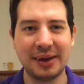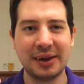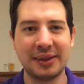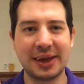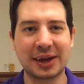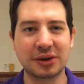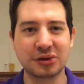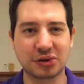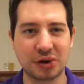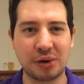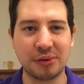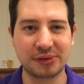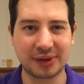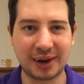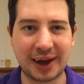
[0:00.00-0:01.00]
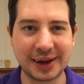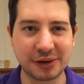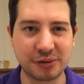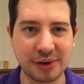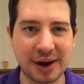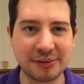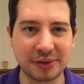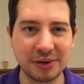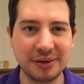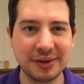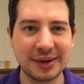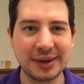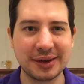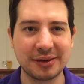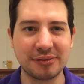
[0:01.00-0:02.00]
their controls are like gravel,
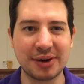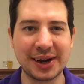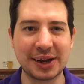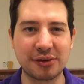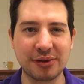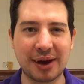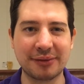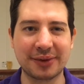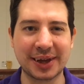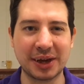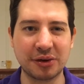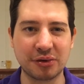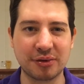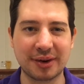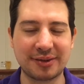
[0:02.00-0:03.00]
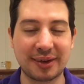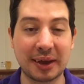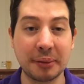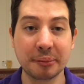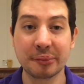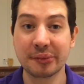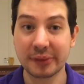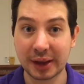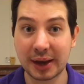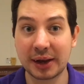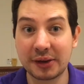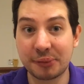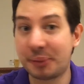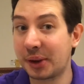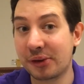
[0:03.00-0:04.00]
really gravelly and gritty, and
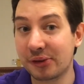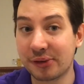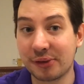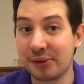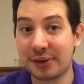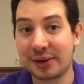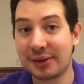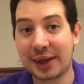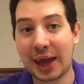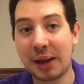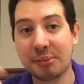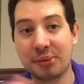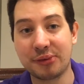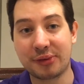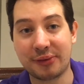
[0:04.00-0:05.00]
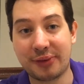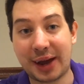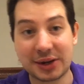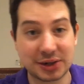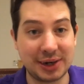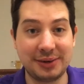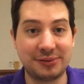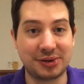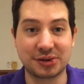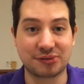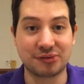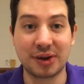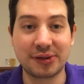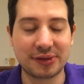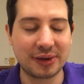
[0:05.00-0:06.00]
it's because all the cables have actually just
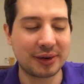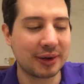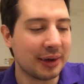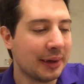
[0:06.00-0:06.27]
rusted.